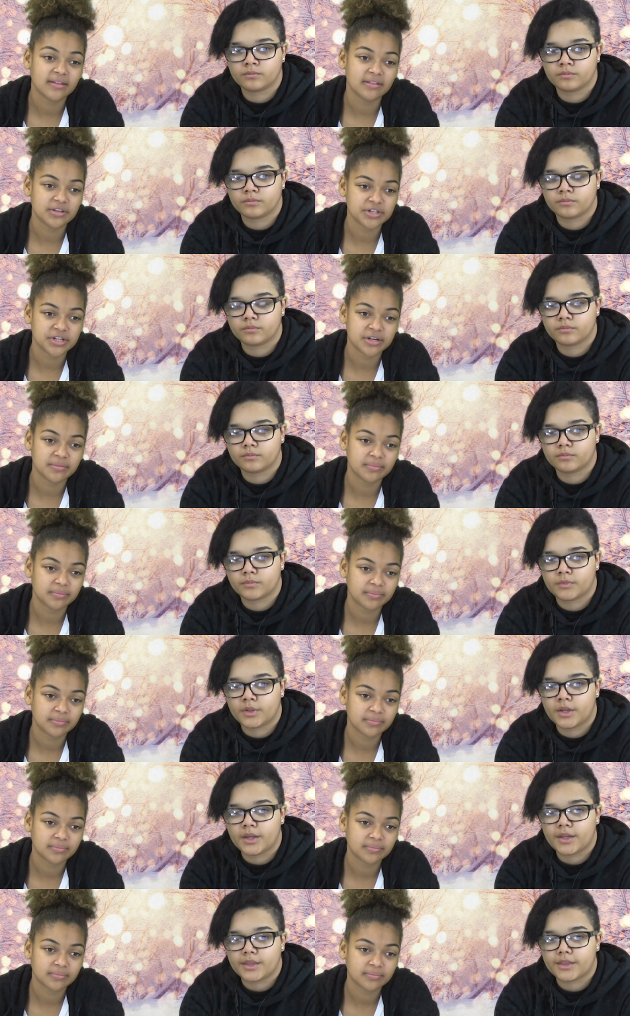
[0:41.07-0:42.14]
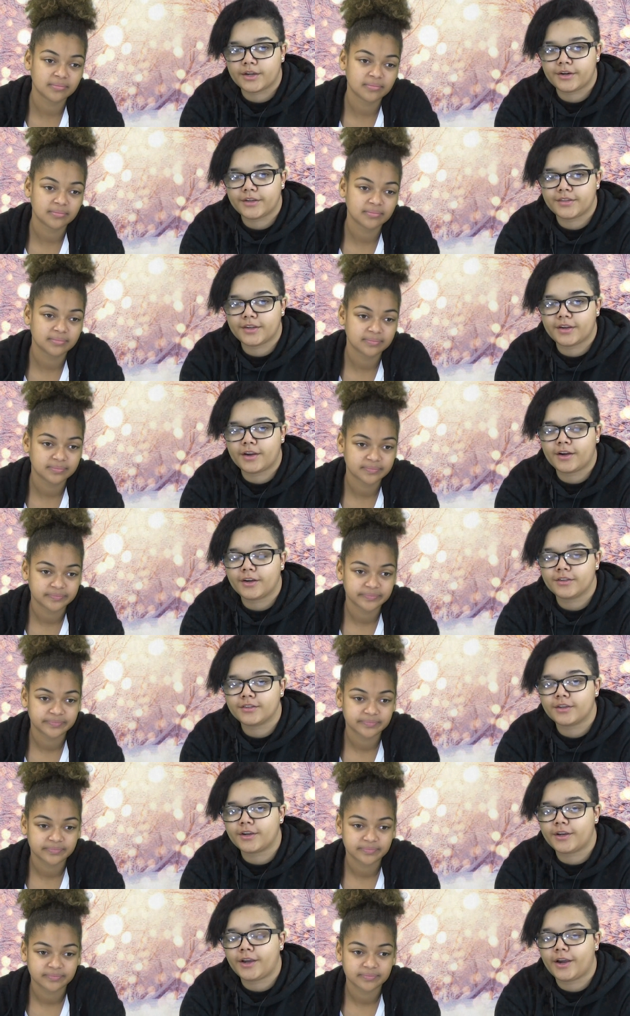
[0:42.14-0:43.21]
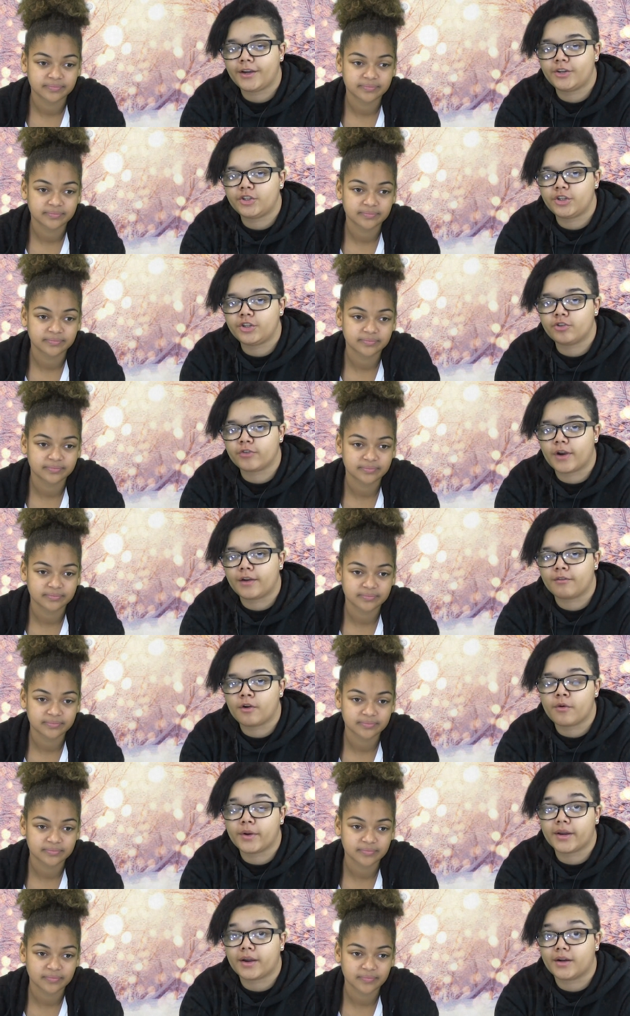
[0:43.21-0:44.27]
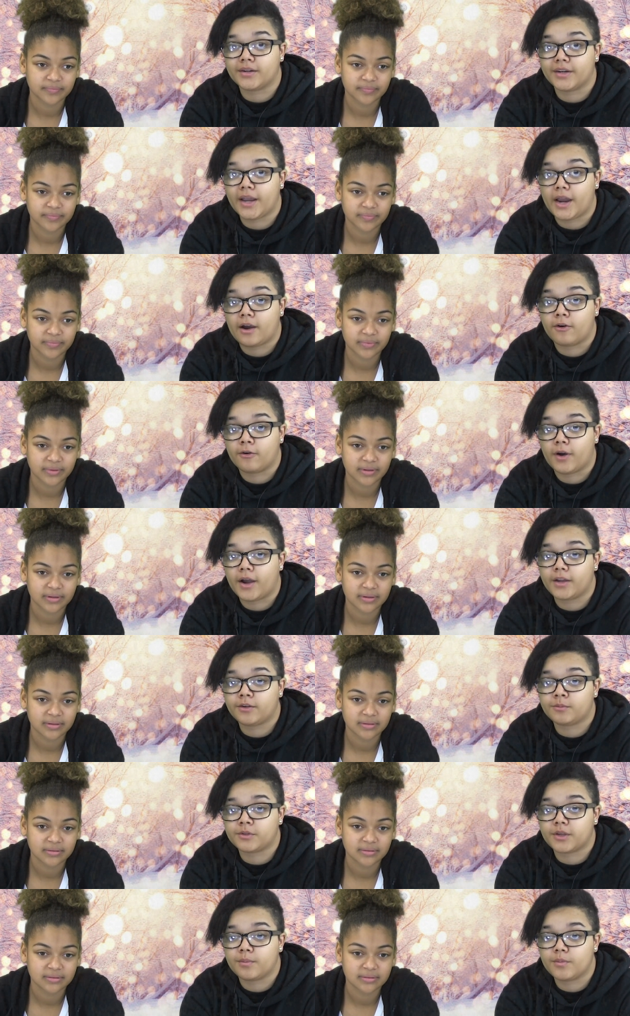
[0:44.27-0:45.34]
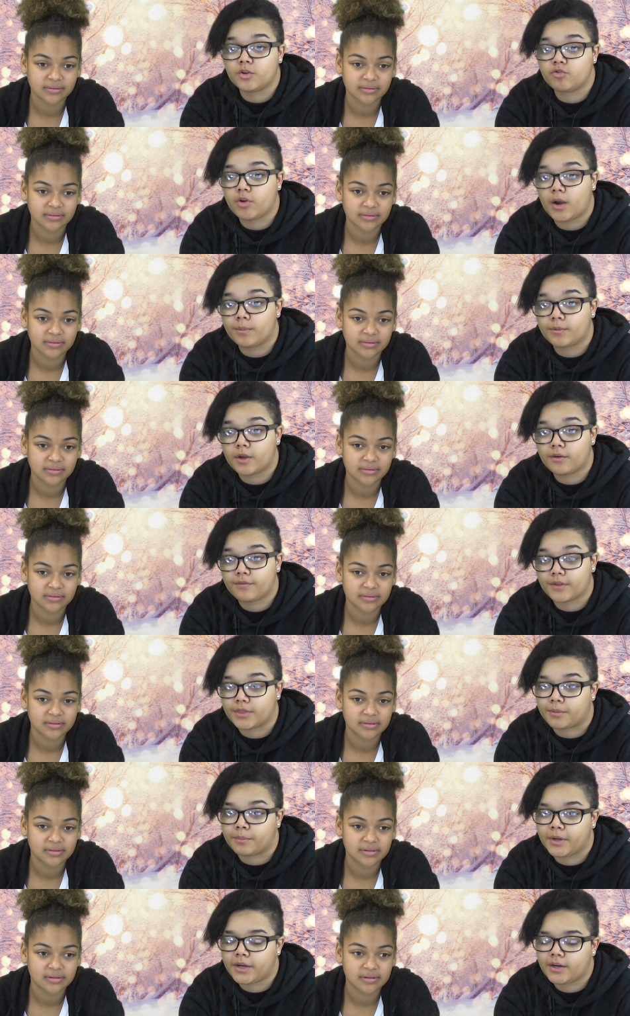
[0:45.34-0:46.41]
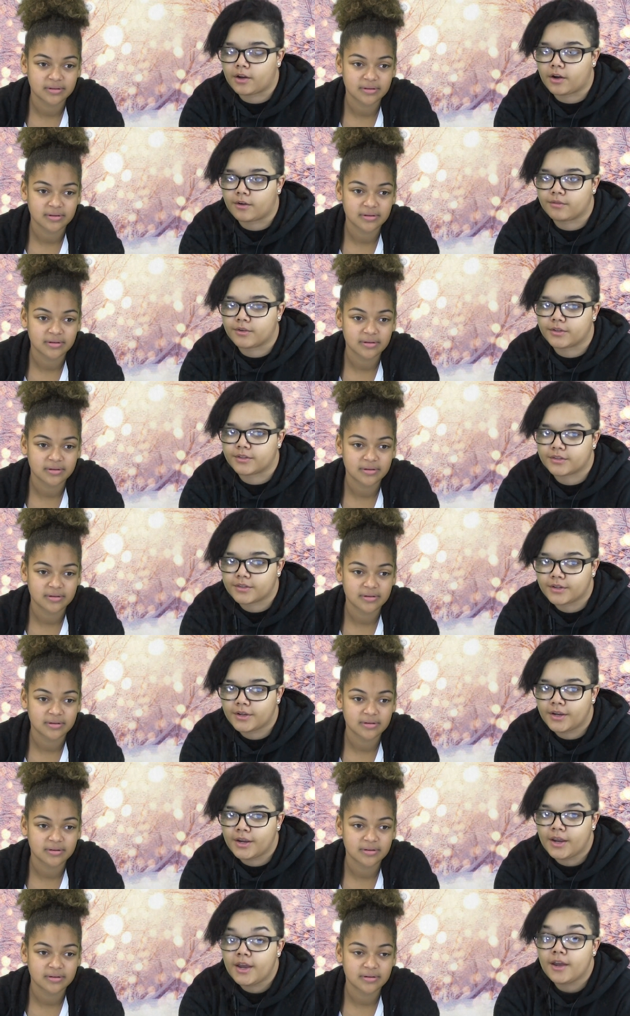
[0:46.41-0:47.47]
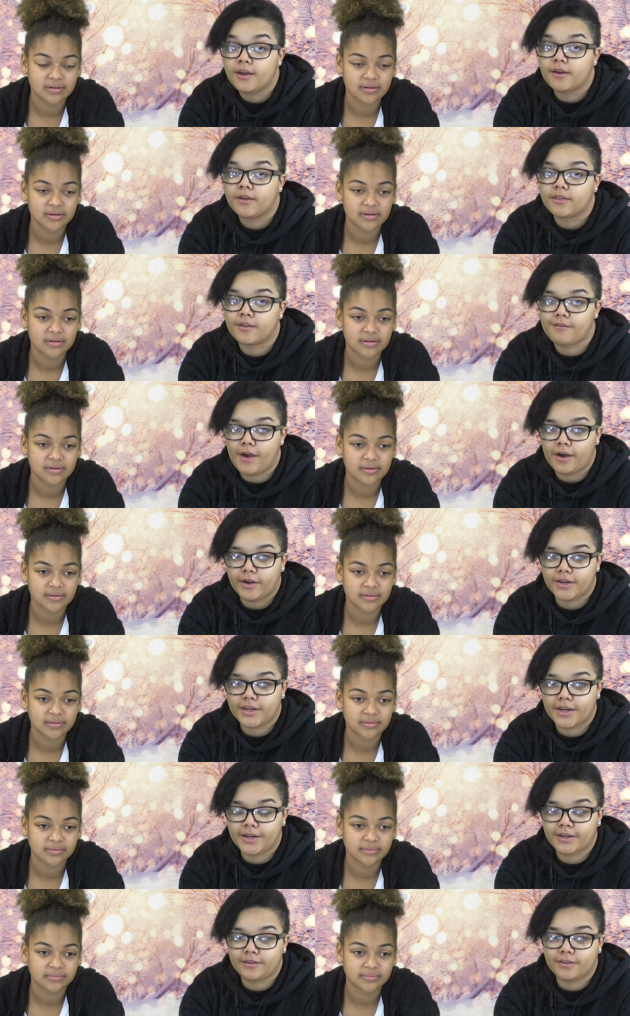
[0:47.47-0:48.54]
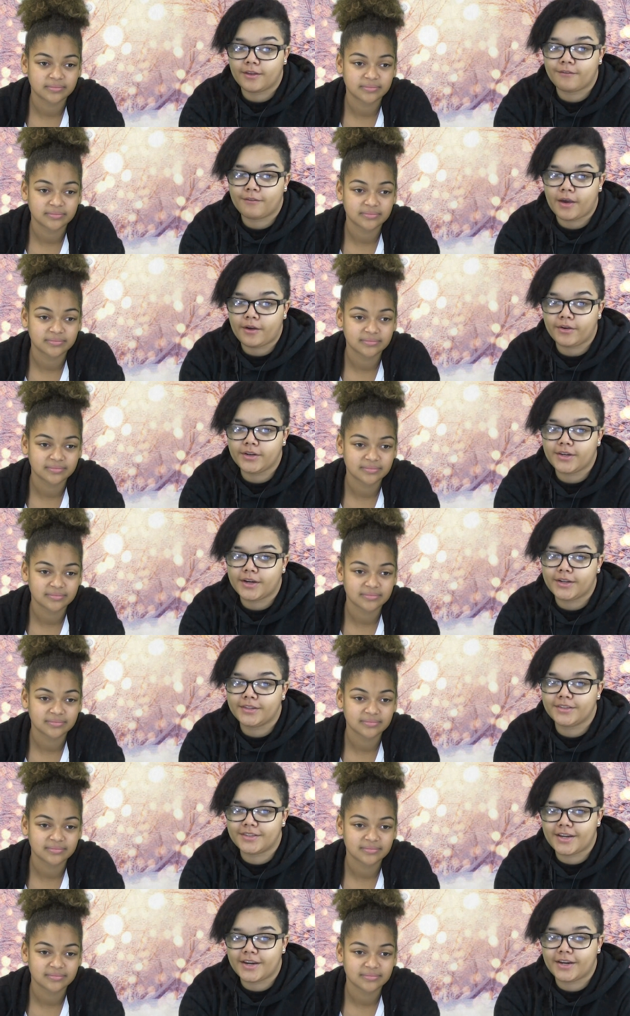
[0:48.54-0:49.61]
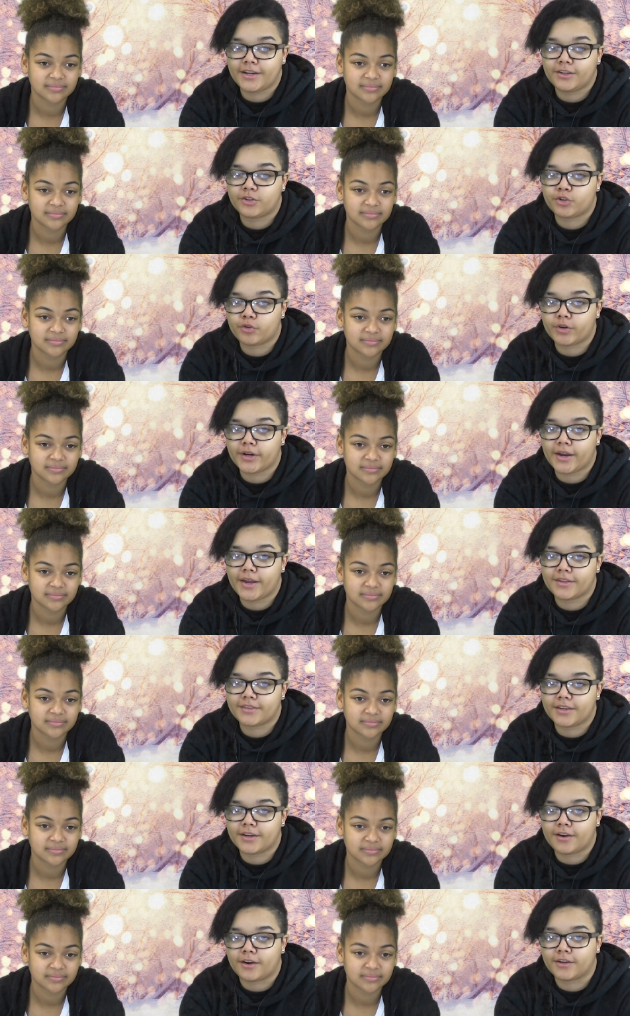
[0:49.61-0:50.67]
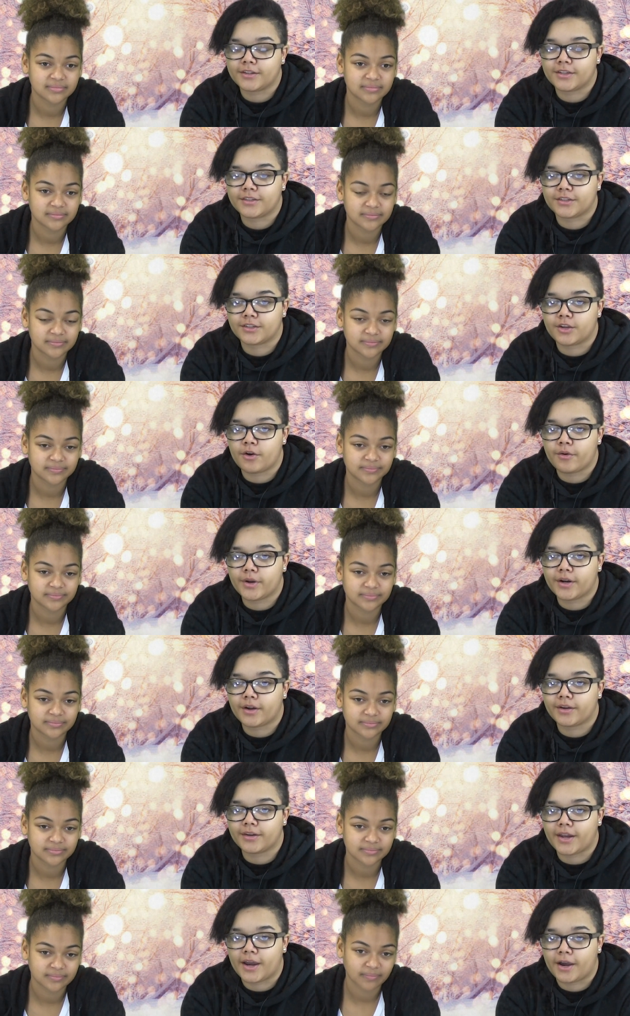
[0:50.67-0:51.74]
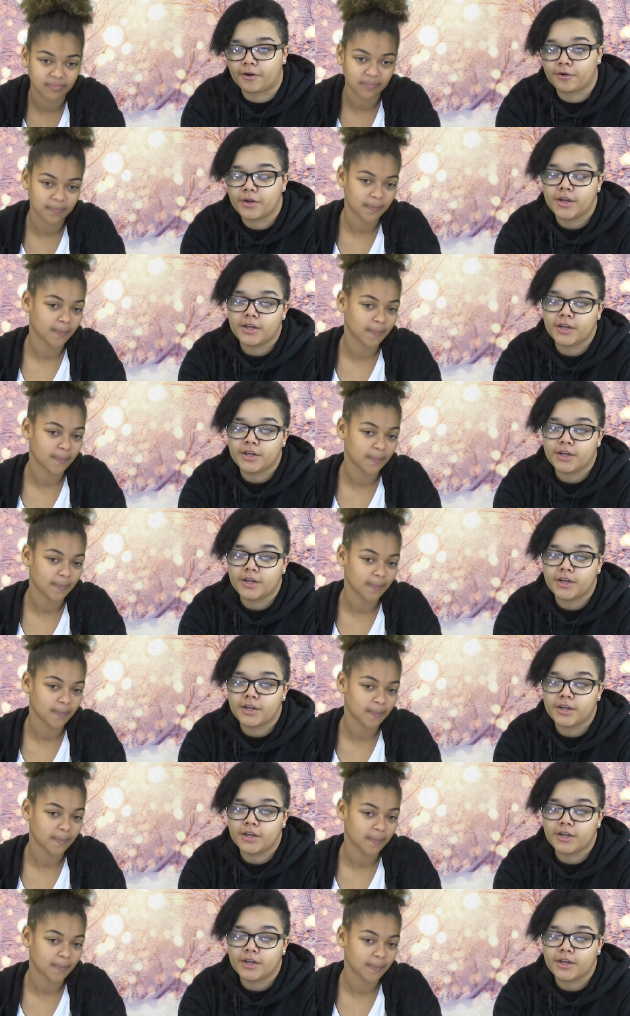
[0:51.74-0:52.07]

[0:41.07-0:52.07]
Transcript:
Speaker 1: in the gym.
Speaker 2: There is a Casa Hygiene Drive going on now. Items can be dropped off at the main office. The, validate, the Valentine's Day short essay contest is going on now.